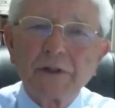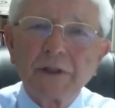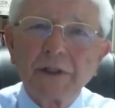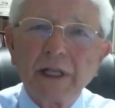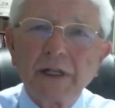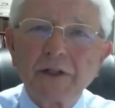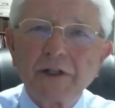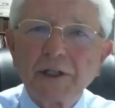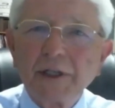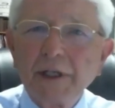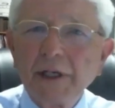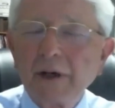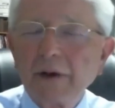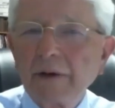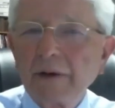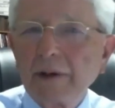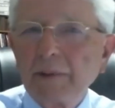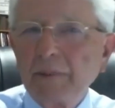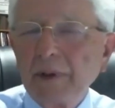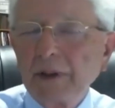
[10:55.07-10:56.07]
an
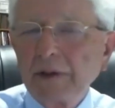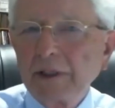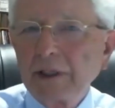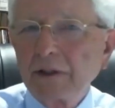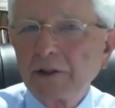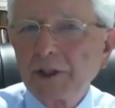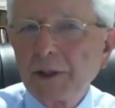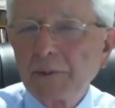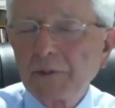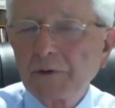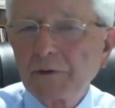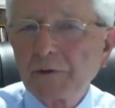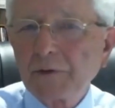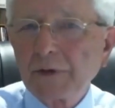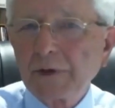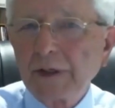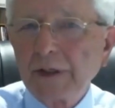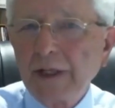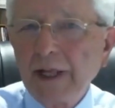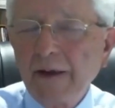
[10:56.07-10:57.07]
engineer and building ships for
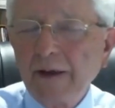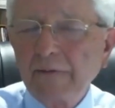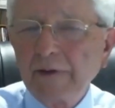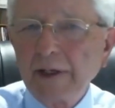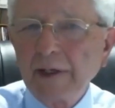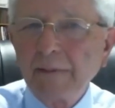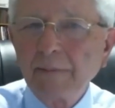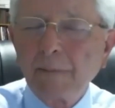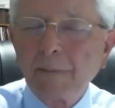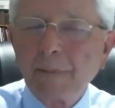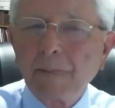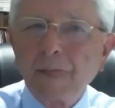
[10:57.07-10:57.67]
the Navy,